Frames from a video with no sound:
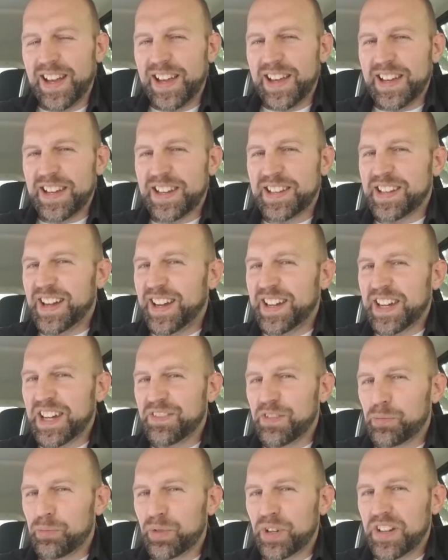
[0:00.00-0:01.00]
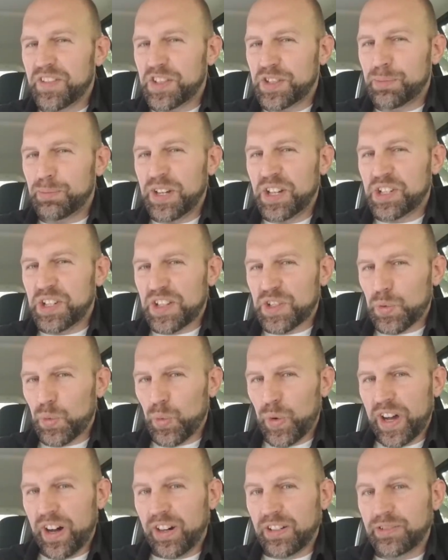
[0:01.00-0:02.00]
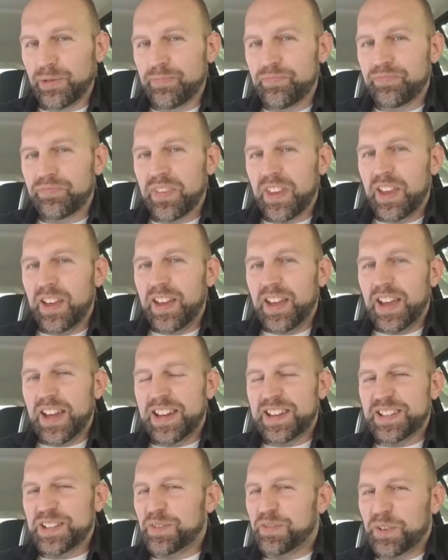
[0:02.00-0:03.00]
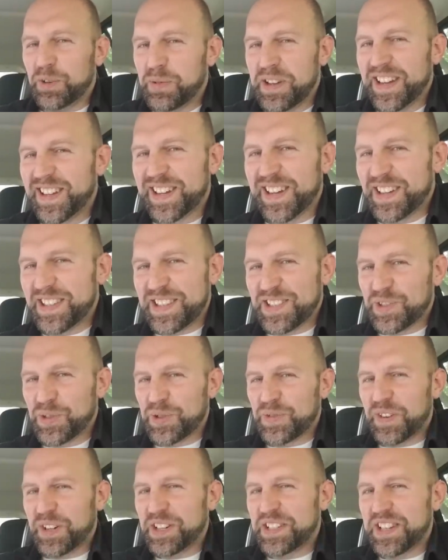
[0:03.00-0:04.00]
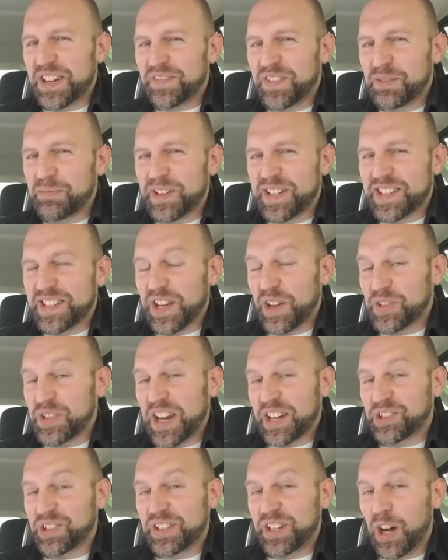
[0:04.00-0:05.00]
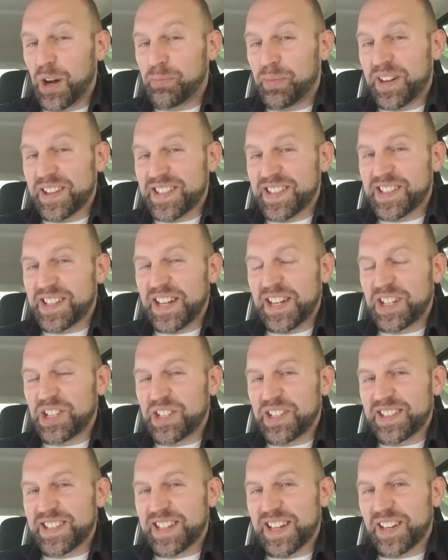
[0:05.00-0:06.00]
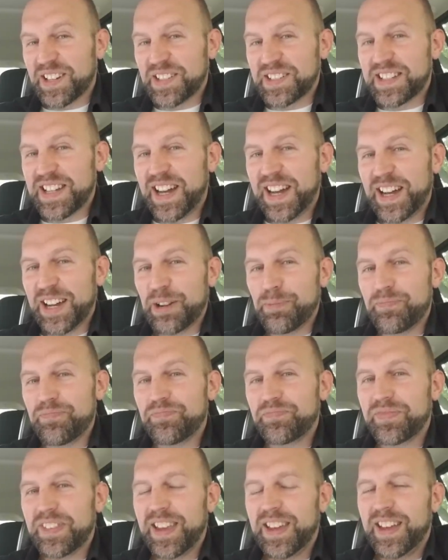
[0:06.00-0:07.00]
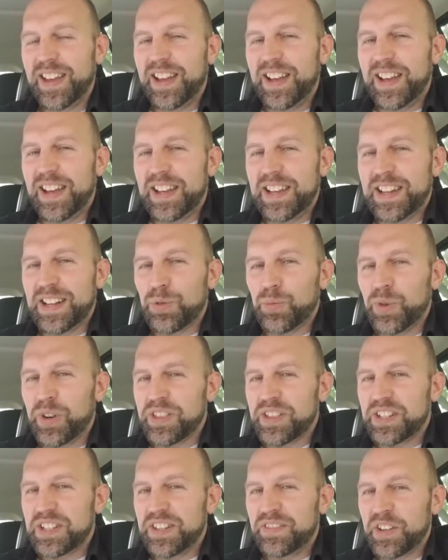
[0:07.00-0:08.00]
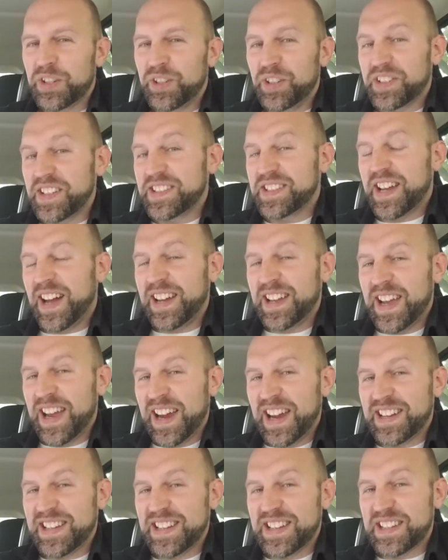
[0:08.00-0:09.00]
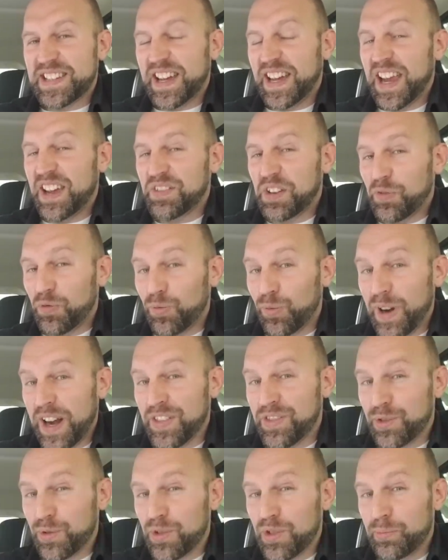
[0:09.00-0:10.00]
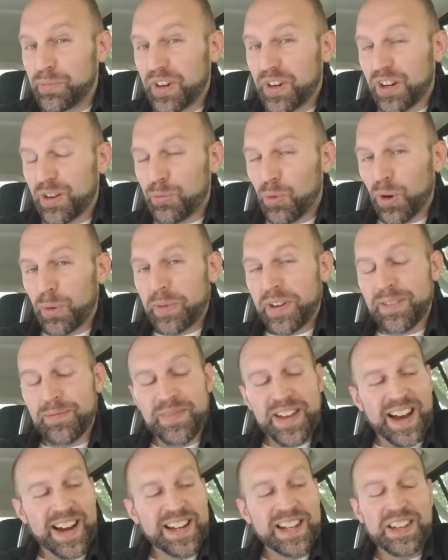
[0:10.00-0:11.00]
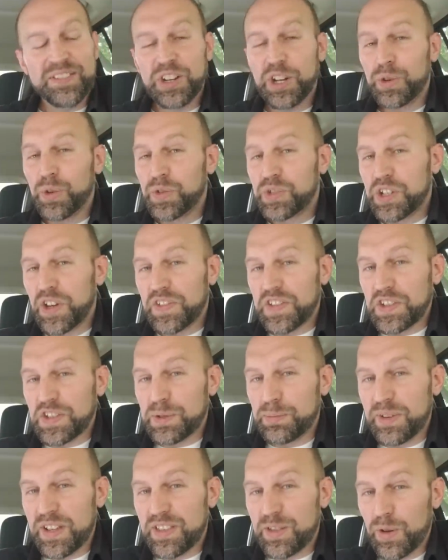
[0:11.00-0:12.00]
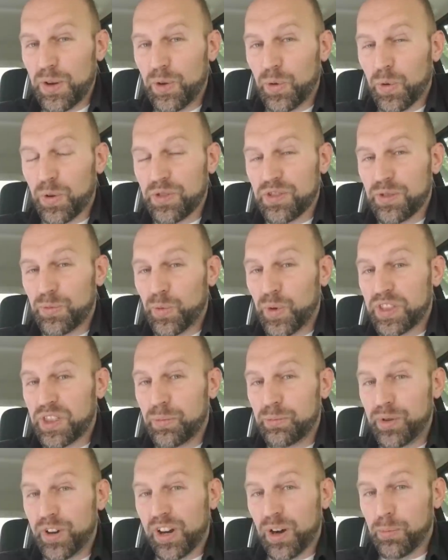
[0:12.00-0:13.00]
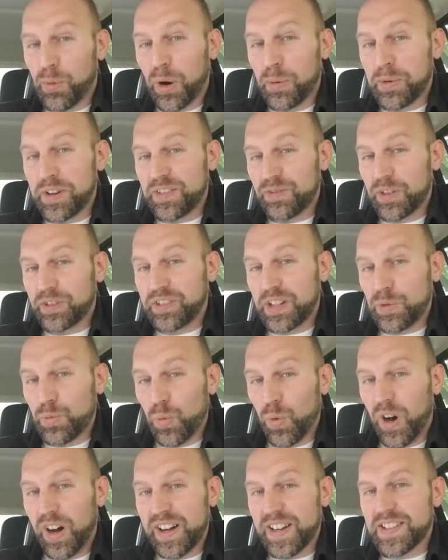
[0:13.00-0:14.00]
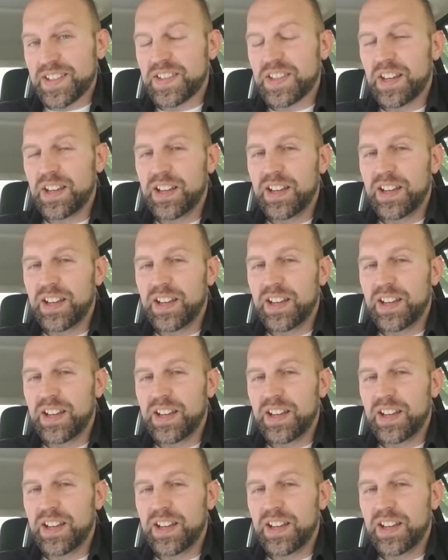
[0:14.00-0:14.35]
And I gave a brief speech as well. And for me, again, this was very different because I was actually up on stage the entire time. And one of the difficulties I had is I haven't read through the Book of Mormon. I didn't even know who Joseph Smith or the, what the Book of Mormon really was